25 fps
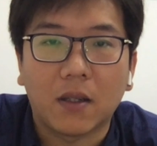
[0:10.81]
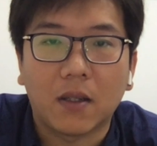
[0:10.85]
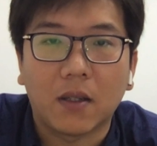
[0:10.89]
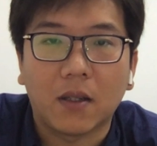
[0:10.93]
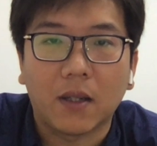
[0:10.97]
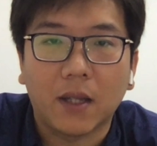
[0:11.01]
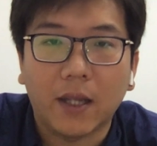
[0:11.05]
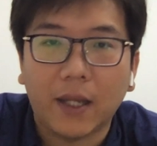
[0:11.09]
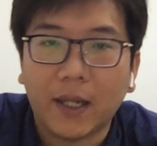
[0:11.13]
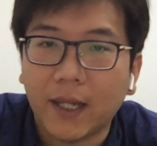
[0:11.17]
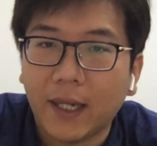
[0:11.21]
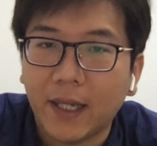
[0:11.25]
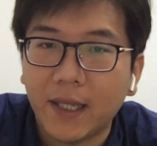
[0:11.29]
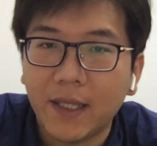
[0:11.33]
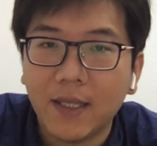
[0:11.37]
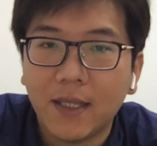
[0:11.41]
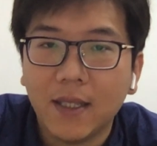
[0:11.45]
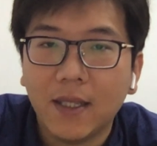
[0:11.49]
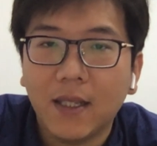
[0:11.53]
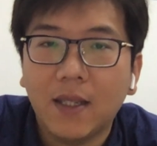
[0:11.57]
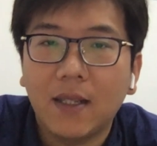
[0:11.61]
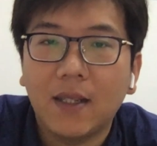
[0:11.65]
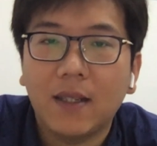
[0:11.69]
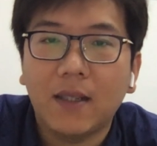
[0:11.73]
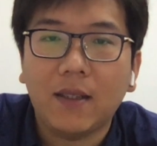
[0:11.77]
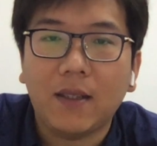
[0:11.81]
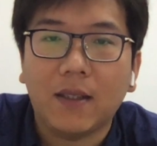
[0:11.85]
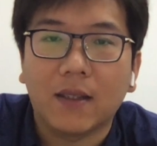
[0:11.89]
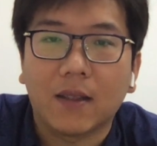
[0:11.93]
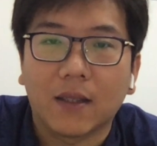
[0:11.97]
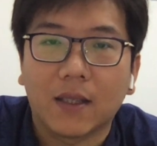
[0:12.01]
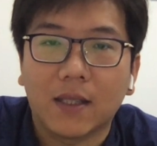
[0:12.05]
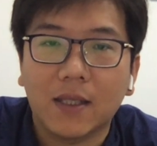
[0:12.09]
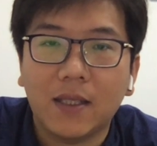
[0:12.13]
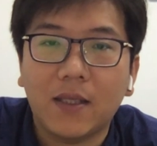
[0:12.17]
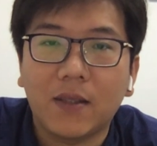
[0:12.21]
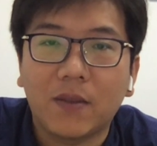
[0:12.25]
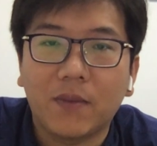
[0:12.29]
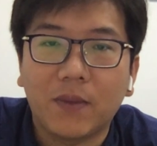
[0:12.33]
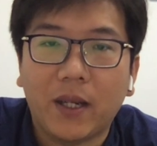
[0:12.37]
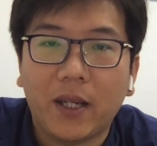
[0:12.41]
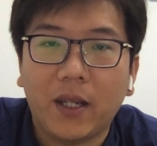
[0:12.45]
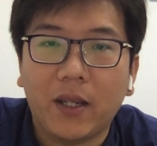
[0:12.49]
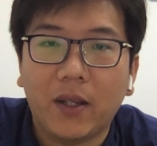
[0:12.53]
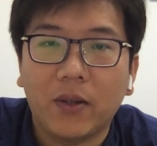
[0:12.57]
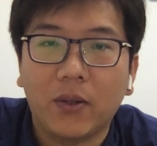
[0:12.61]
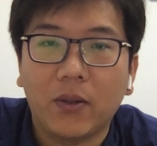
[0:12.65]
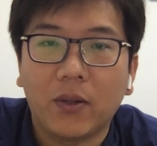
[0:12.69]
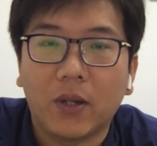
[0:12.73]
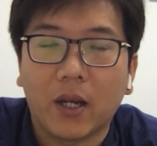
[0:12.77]
Hey guys, in last
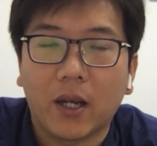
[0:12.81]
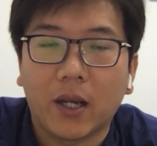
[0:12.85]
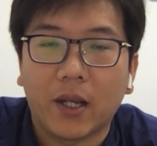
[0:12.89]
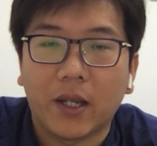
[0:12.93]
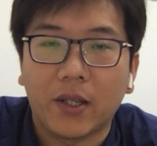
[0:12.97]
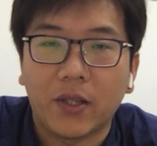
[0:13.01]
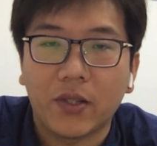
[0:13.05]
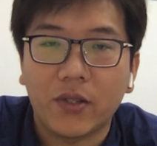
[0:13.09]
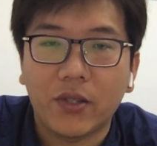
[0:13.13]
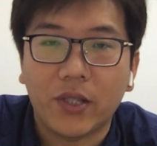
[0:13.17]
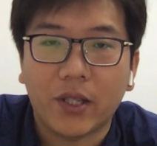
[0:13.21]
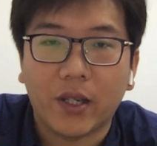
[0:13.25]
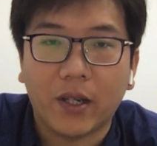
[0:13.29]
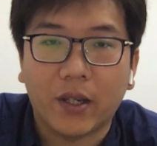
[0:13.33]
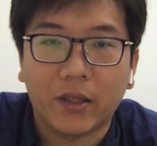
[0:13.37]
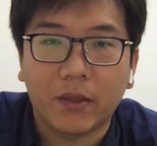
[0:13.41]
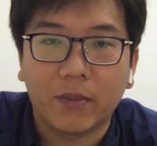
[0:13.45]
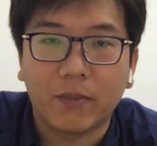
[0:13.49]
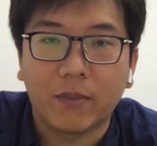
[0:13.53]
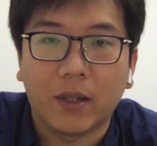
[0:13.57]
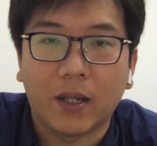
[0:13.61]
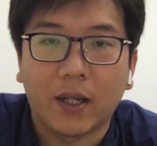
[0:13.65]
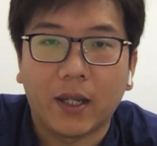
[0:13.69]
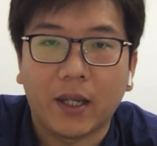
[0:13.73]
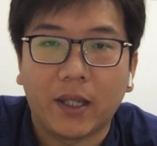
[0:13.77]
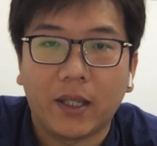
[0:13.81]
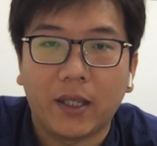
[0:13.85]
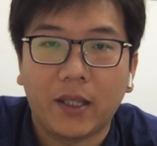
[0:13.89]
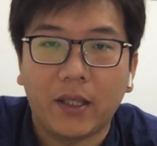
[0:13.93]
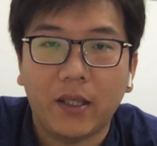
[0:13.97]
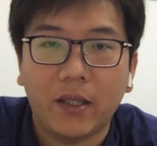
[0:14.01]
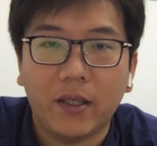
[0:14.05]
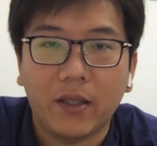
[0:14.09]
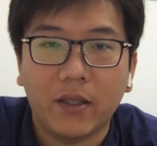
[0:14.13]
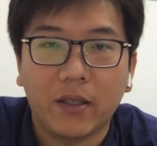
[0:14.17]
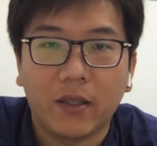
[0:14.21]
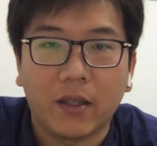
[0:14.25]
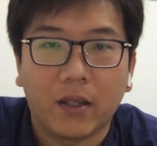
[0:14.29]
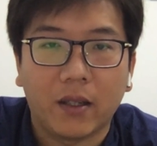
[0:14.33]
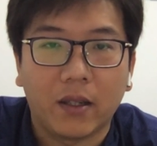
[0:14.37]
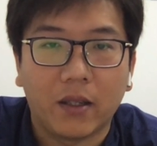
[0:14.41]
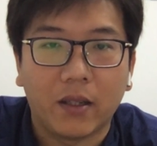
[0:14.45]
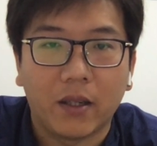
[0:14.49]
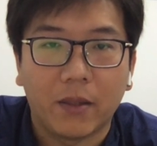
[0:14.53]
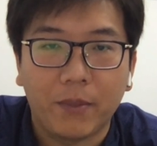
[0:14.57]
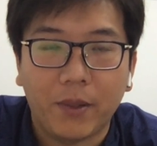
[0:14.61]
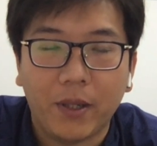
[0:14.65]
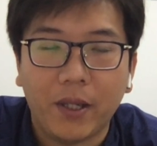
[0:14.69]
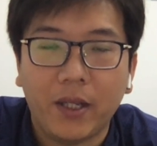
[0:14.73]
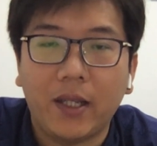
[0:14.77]
video I shared my
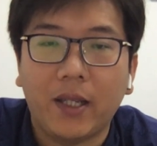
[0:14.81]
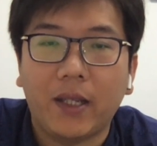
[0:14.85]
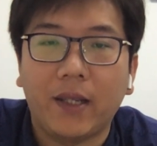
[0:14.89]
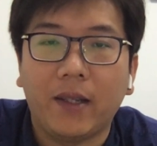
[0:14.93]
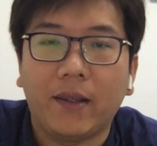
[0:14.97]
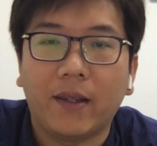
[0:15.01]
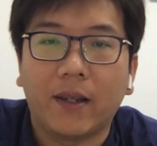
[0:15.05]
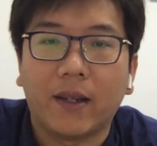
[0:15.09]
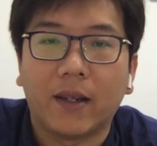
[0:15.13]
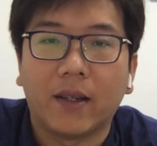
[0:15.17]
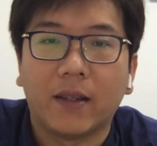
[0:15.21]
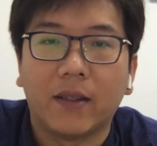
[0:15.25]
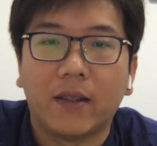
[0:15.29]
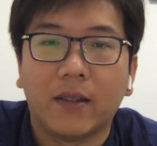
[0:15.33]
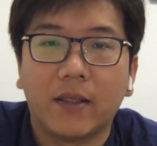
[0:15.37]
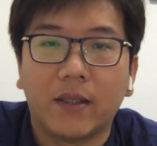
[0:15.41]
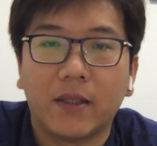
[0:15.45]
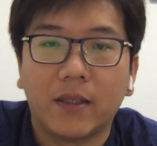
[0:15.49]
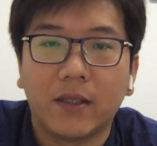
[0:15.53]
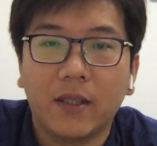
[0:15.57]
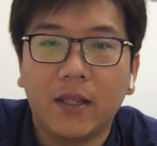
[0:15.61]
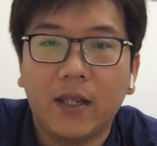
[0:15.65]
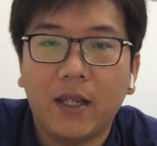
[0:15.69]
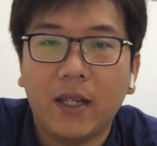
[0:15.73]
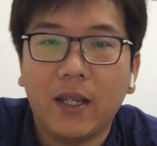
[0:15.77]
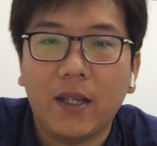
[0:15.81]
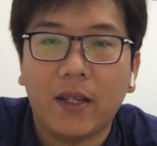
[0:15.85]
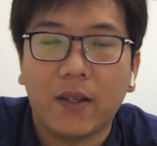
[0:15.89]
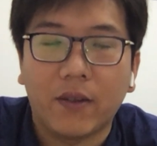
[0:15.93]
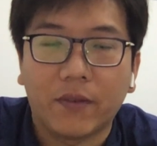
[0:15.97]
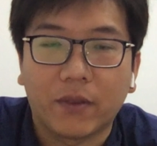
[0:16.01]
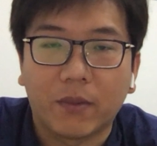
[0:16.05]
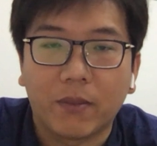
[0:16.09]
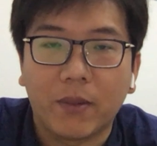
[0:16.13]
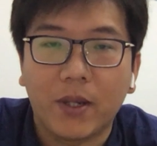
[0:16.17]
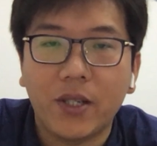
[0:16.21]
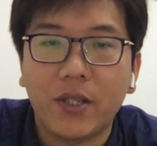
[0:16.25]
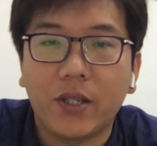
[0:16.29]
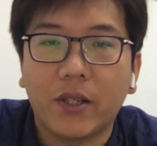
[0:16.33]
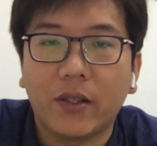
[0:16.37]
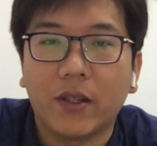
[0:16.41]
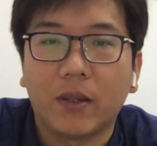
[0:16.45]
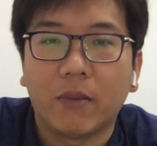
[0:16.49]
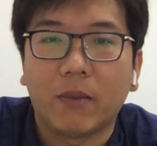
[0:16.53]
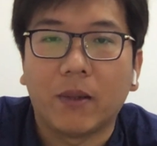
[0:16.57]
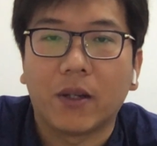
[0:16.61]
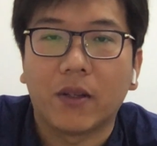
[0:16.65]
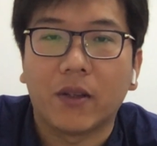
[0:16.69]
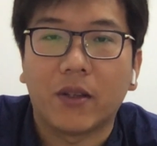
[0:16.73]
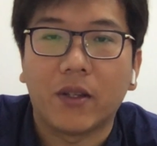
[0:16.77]
opinion and information
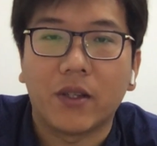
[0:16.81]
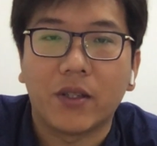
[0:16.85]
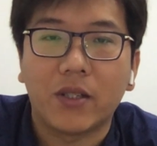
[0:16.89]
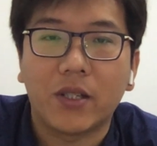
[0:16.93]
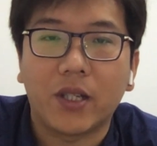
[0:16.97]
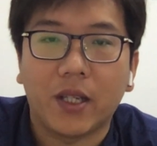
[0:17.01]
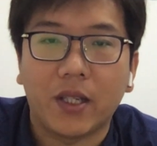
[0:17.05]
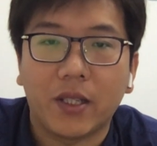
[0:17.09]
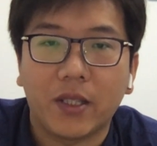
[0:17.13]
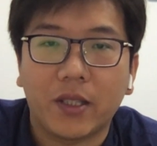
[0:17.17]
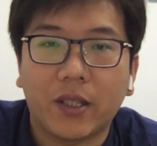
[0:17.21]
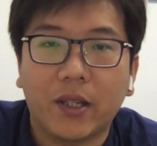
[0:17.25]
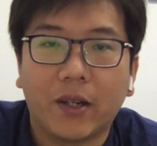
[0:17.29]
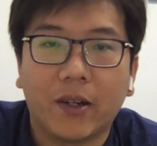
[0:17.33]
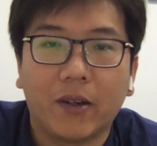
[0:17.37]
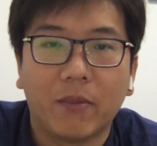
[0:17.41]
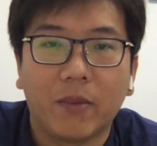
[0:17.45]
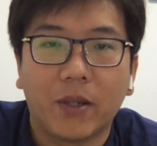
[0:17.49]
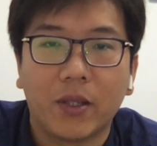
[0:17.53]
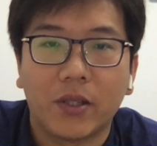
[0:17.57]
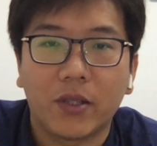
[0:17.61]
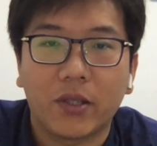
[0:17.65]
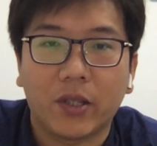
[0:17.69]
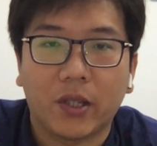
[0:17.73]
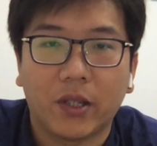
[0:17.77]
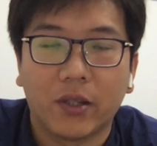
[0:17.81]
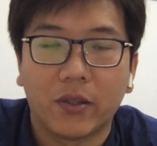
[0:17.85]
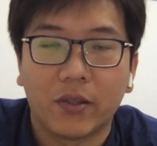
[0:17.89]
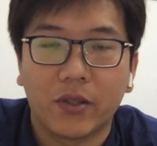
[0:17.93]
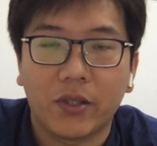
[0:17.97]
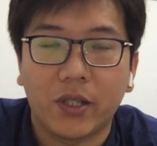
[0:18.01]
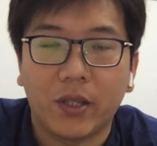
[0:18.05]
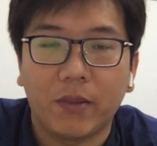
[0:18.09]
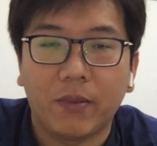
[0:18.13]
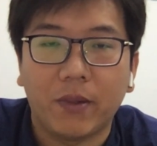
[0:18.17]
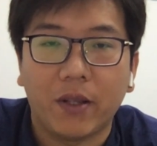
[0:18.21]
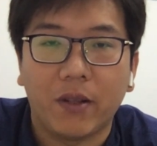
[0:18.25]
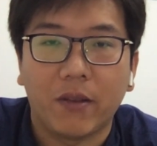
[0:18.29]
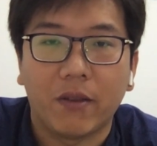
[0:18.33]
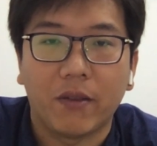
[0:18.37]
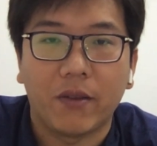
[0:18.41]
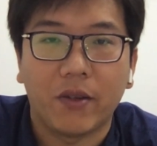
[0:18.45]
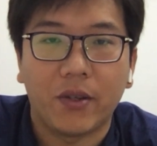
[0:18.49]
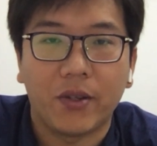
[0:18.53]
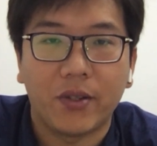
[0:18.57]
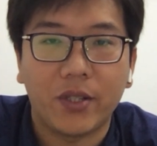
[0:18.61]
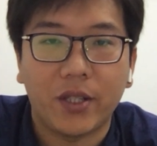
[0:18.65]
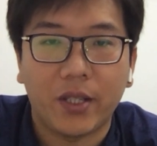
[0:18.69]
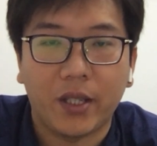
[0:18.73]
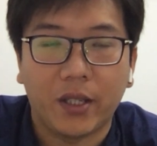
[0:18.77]
about the Chinese government scholarship in
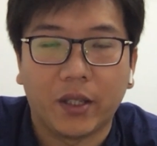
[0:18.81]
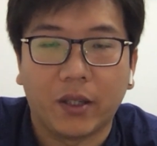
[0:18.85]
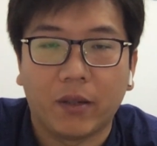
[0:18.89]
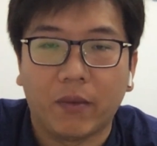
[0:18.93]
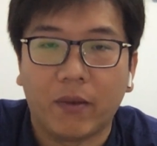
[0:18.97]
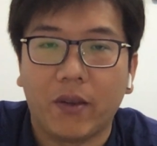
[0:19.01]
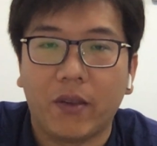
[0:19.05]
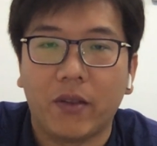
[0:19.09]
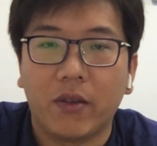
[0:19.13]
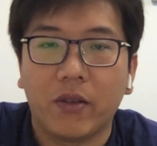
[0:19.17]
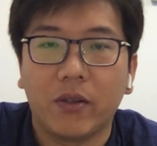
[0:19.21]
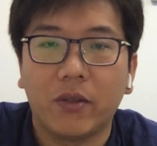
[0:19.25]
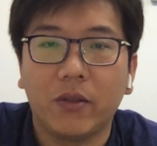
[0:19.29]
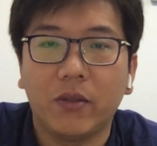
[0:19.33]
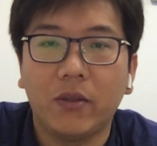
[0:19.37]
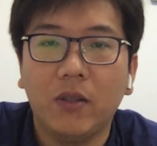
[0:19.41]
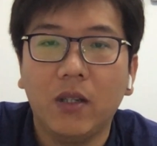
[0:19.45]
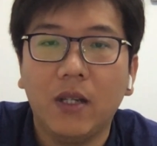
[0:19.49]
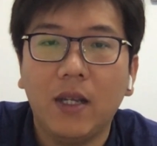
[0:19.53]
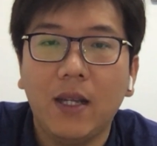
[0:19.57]
this year with you.